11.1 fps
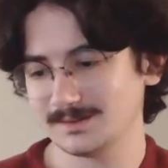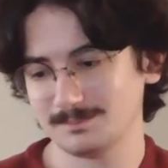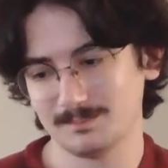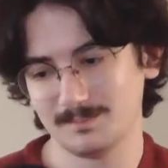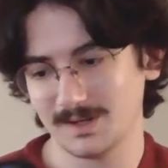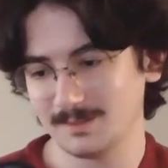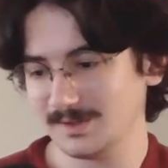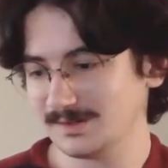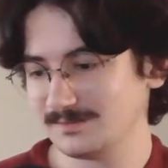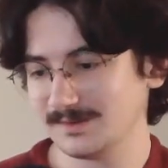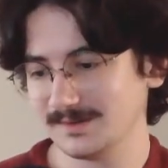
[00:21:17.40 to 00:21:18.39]
Maybe
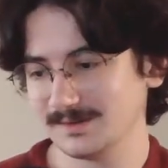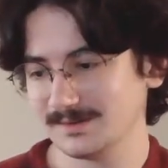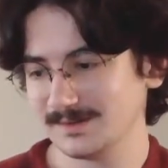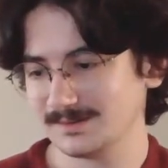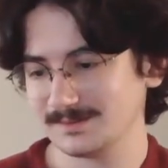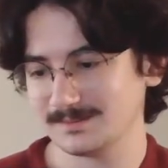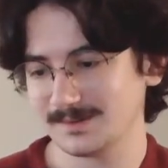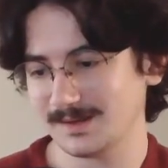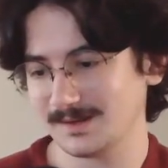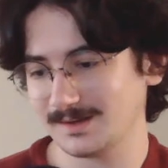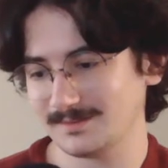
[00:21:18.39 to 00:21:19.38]
an affiliate link
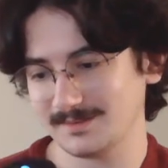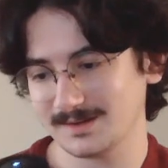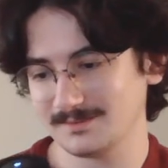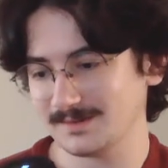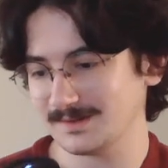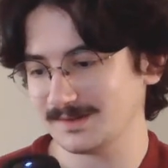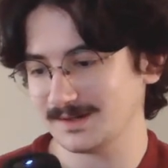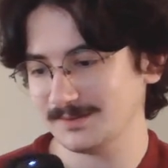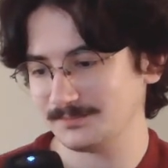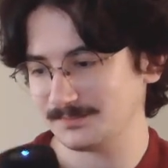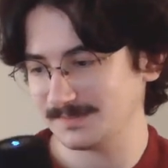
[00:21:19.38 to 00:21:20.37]
if I can figure that
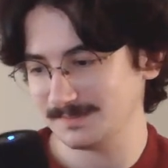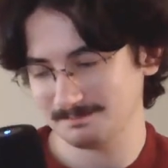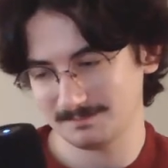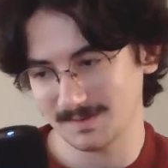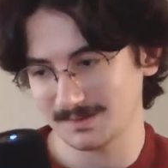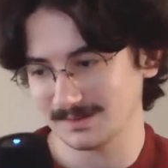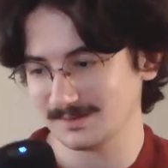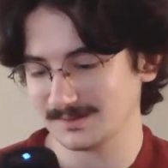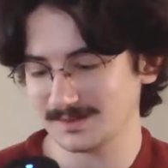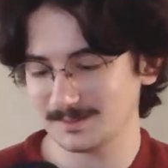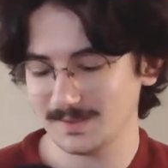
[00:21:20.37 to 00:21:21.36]
out. I'll get a
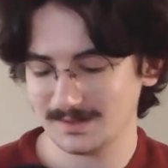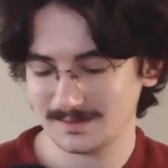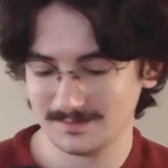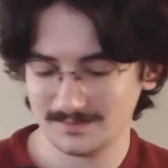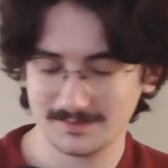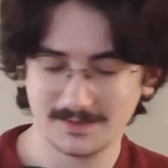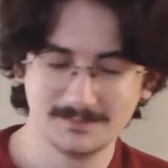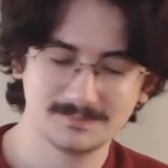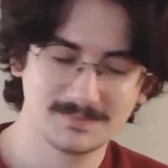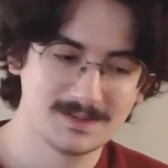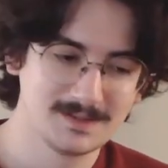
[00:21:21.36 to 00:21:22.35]
little kickback if so.
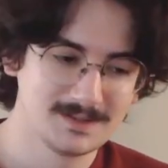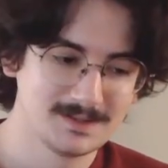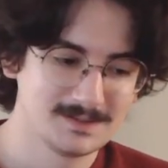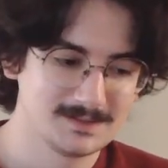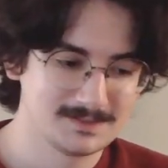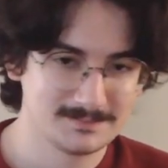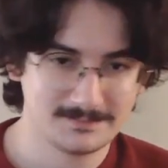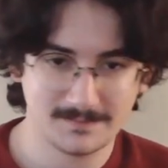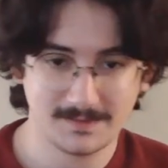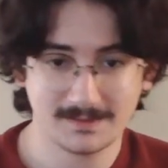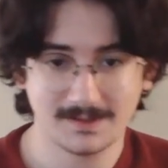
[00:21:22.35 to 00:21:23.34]

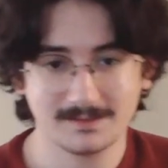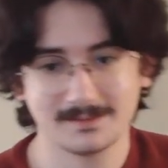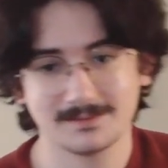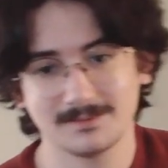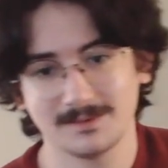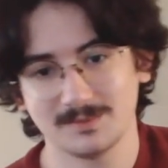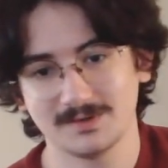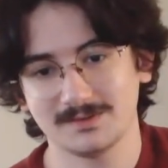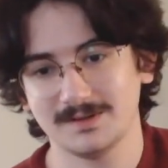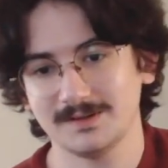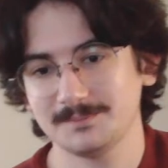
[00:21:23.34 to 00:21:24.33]
Very nice. Would
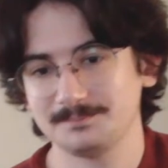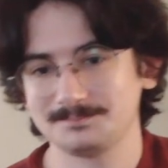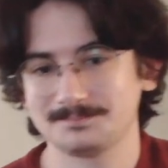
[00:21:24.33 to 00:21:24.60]
appreciate it.